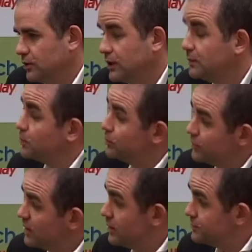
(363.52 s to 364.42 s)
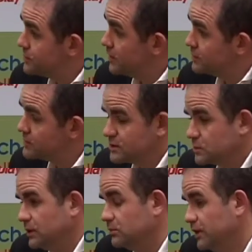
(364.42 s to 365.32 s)
unique portfolio of
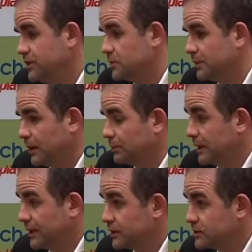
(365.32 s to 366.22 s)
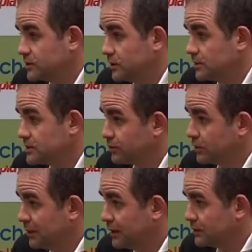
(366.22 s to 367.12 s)
services. We reach about 1 billion consumers
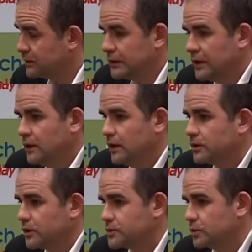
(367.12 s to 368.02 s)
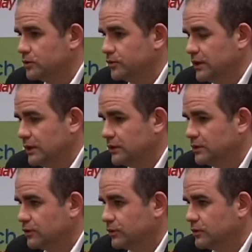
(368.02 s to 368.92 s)
every month across all of the
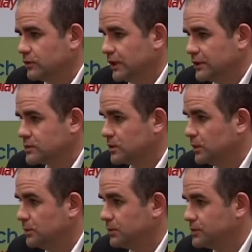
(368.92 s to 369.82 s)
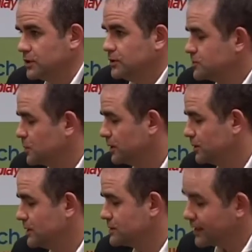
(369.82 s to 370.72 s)
different things that we produce,
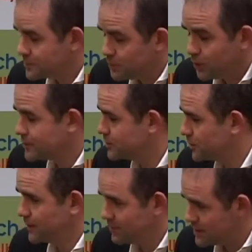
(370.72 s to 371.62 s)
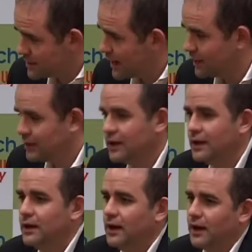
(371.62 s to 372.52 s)
whether it's Xbox or MSN,
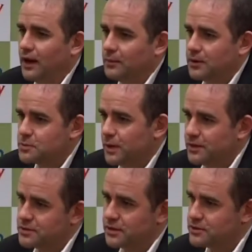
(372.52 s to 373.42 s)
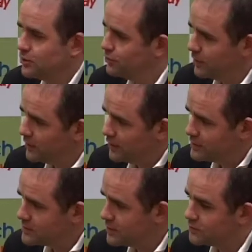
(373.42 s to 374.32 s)
as well as our software and
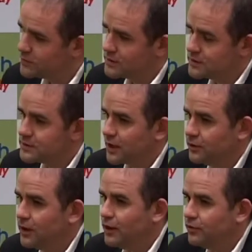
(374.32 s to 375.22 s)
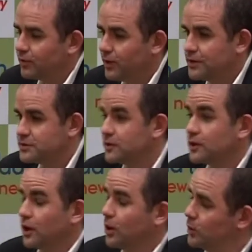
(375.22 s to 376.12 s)
other services. So for us, the
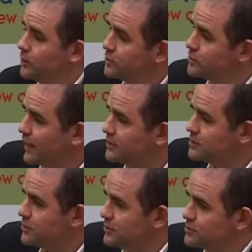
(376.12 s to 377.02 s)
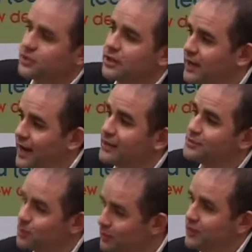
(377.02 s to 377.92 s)
goal and the strategy is to
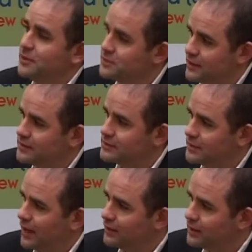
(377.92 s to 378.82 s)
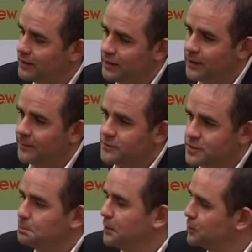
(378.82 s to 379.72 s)
connect all of those things together
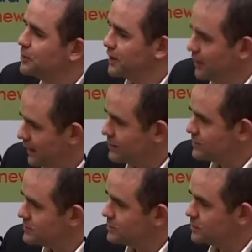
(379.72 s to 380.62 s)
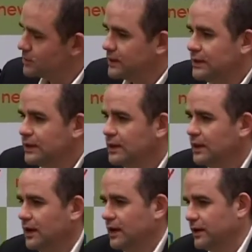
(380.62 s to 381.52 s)
to build a connected story.
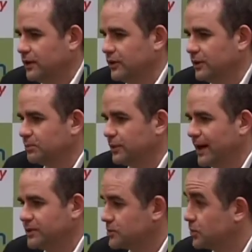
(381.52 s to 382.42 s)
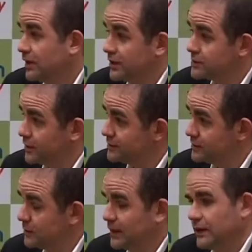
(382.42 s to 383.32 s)
And I think brands are really
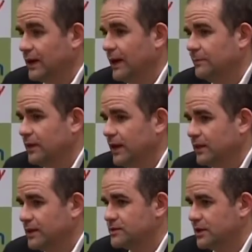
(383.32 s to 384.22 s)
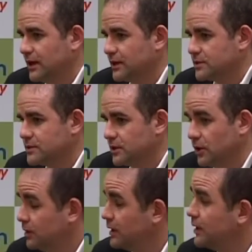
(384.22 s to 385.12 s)
excited about that, and they see us as a
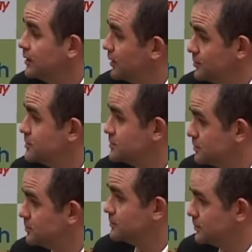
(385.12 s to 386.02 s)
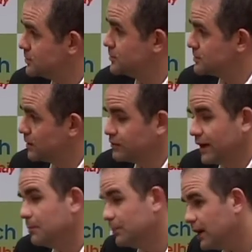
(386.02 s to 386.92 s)
unique ecosystem as a result of
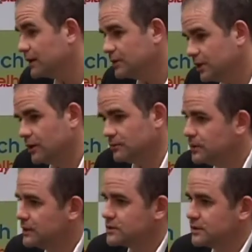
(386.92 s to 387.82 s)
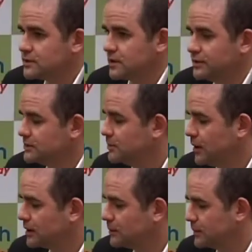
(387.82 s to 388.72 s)
that. But, you know, it's an exciting
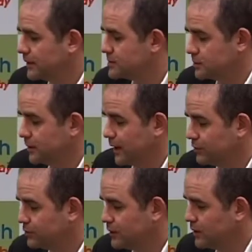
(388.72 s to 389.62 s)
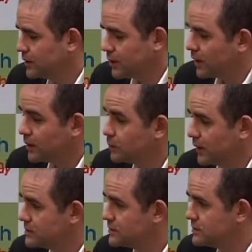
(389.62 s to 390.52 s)
marketplace, and we have great
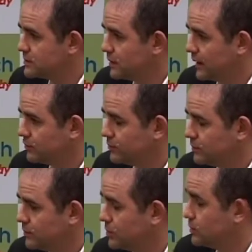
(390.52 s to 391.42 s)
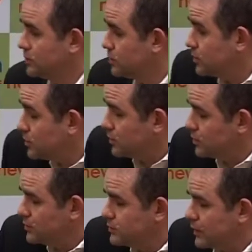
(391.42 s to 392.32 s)
competitors that have
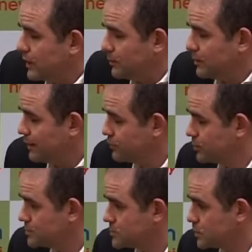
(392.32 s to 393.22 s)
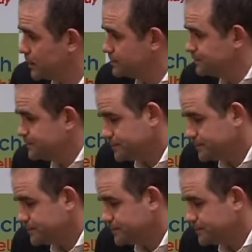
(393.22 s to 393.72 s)
good platforms as well.